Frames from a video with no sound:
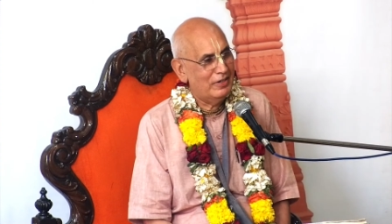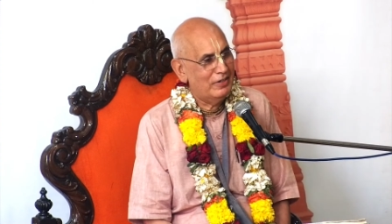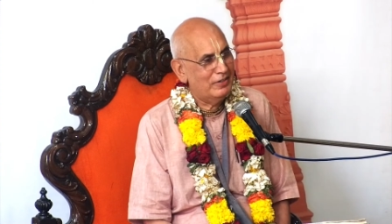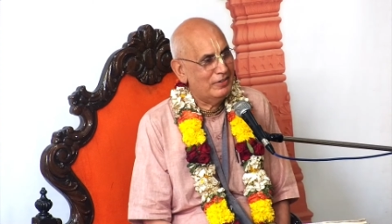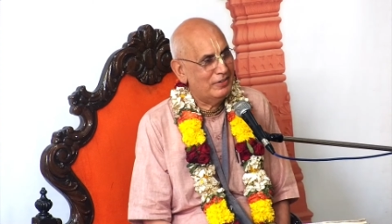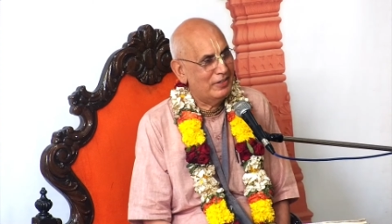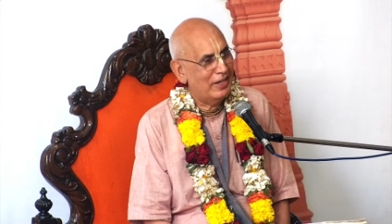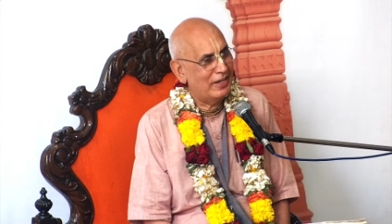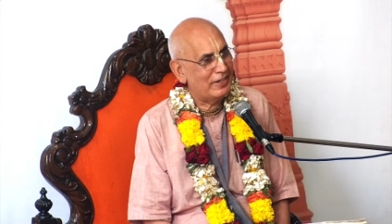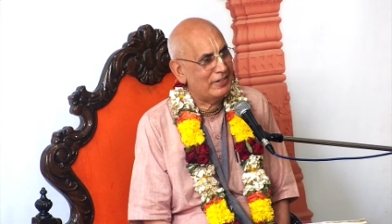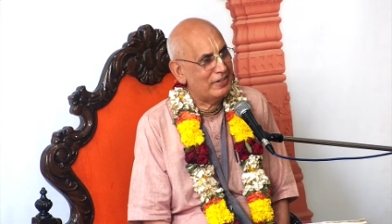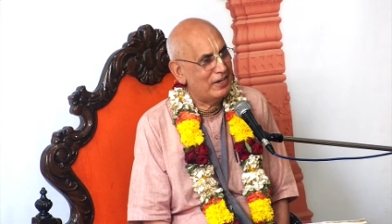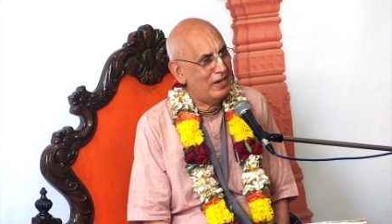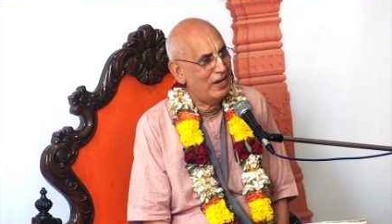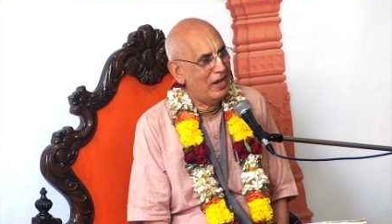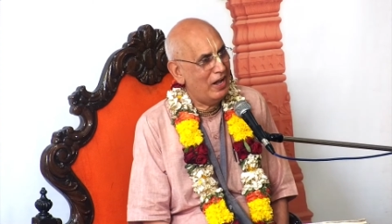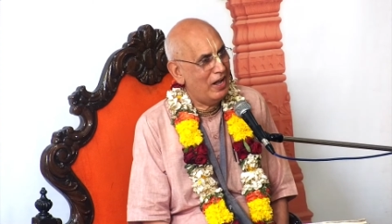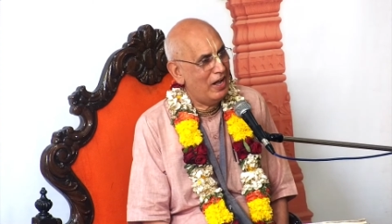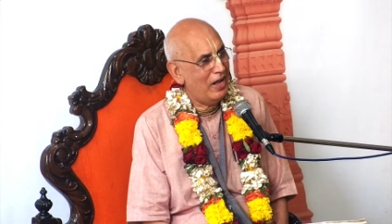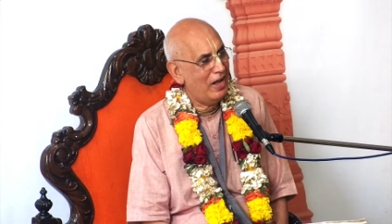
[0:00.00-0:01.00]
that
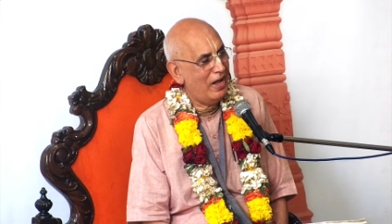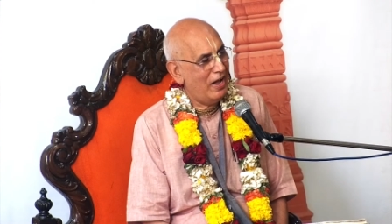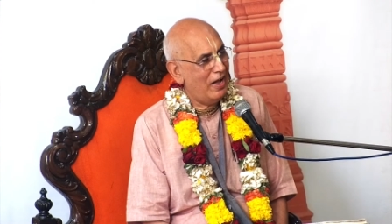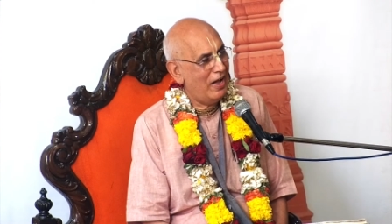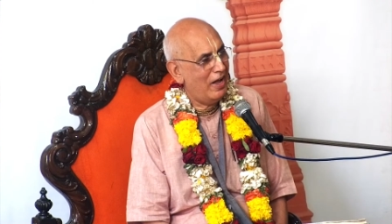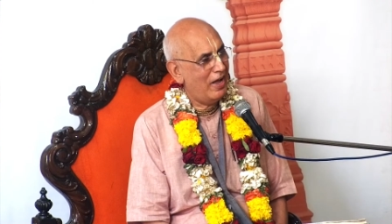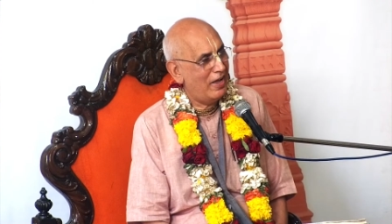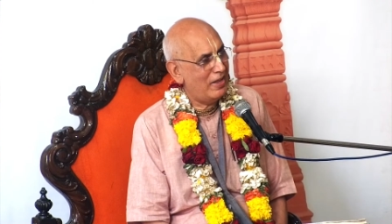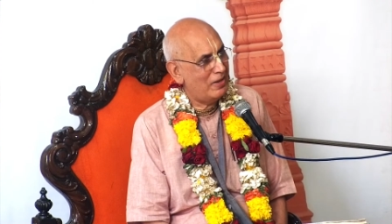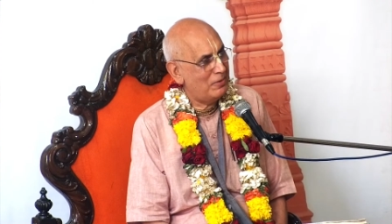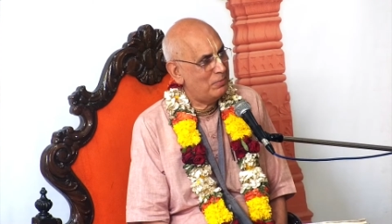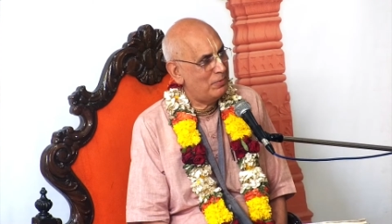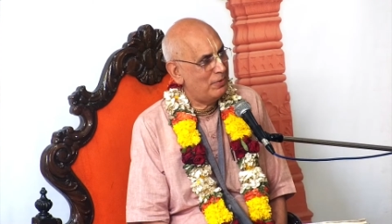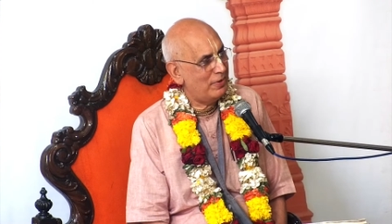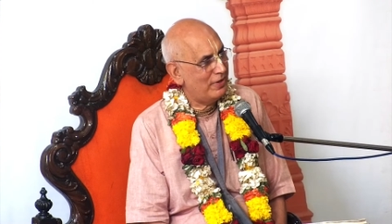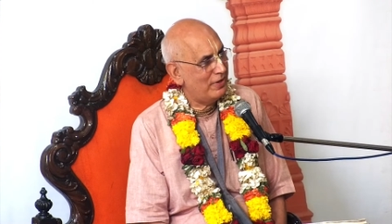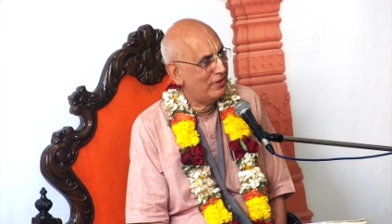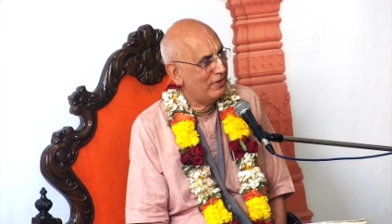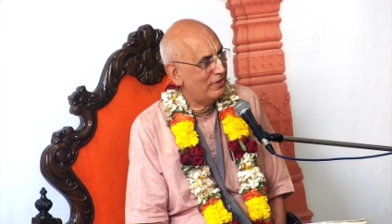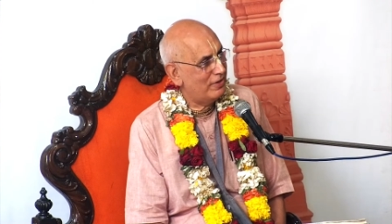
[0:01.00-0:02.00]
I'll
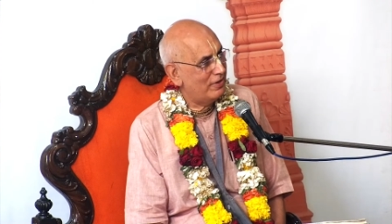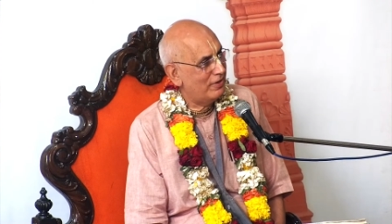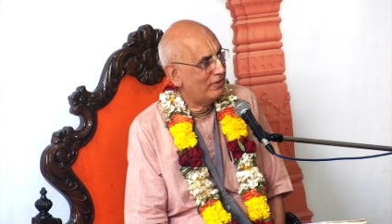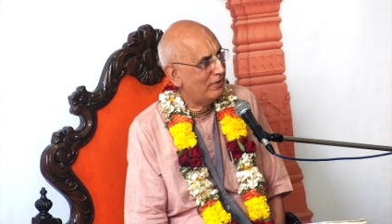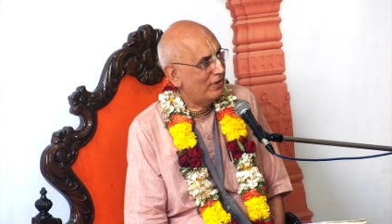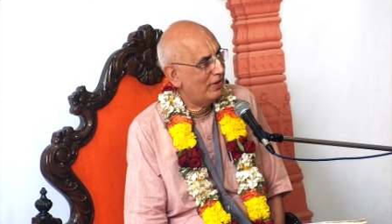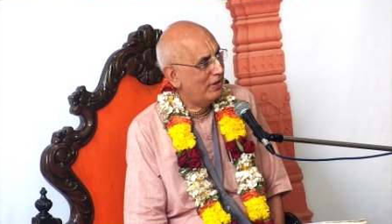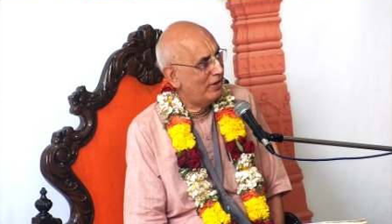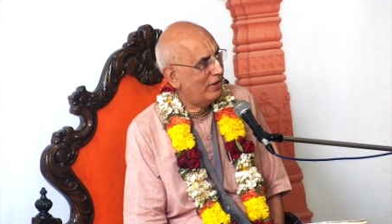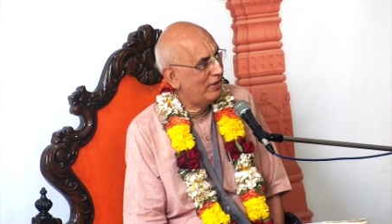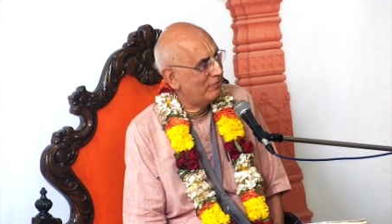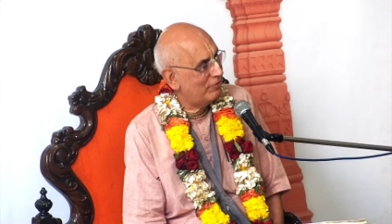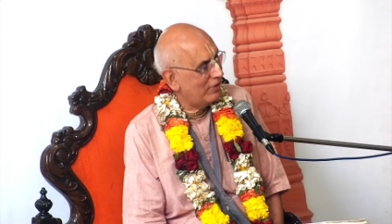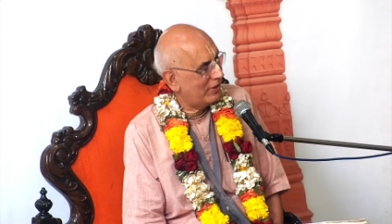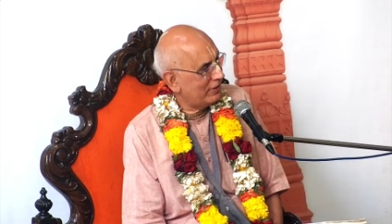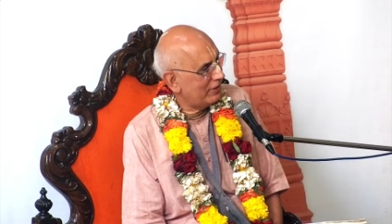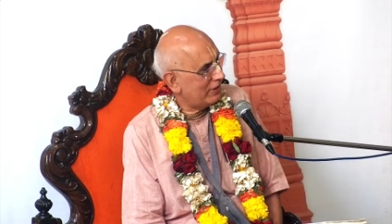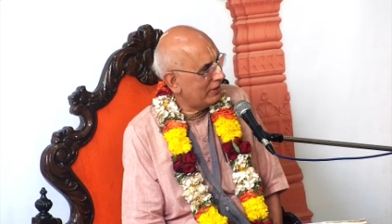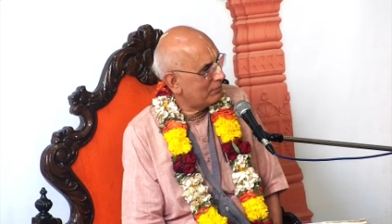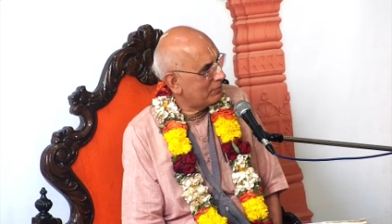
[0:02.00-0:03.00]
be
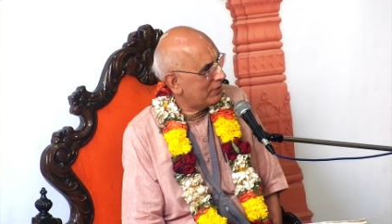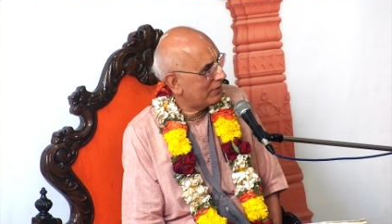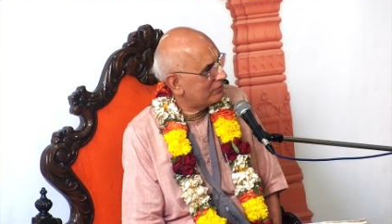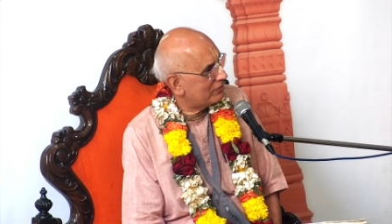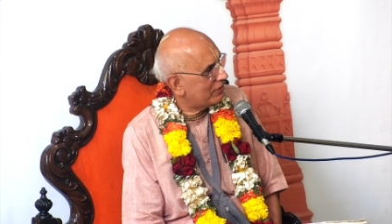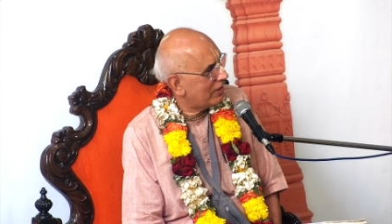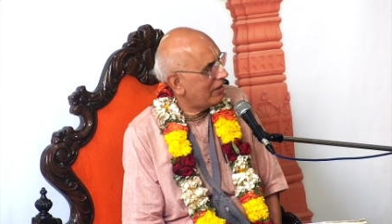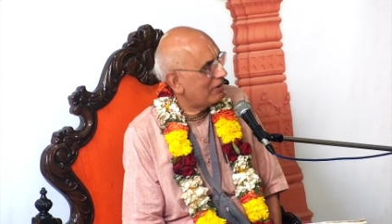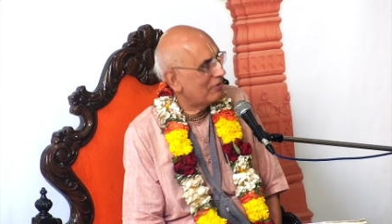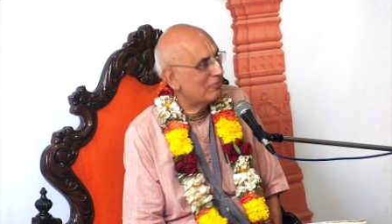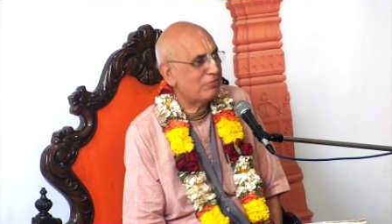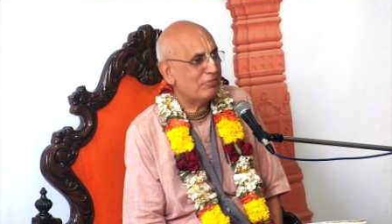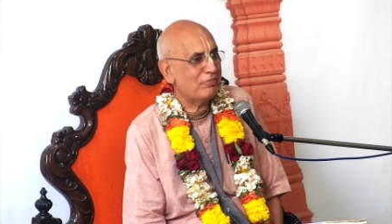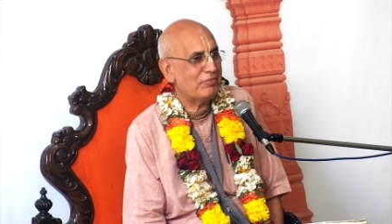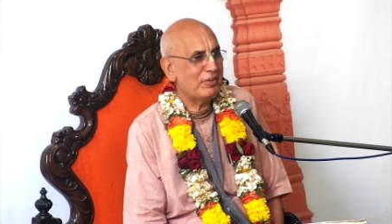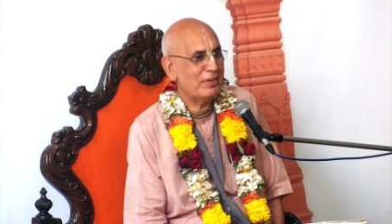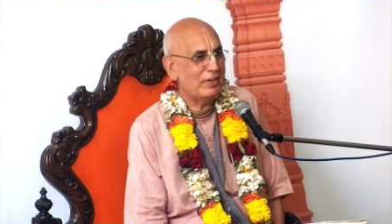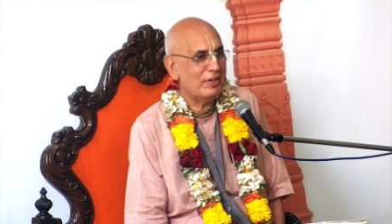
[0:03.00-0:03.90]
adventing myself